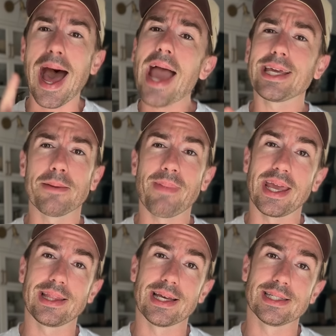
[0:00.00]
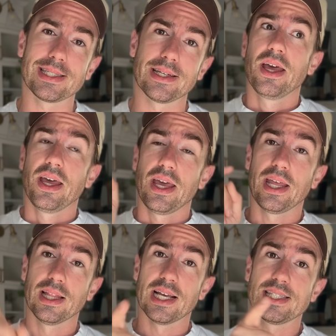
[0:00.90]
I can make this
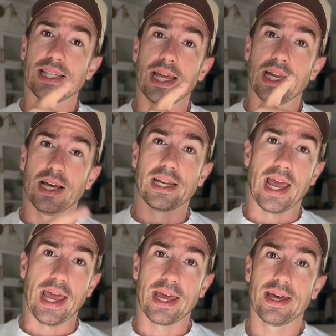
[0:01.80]
in less than a day.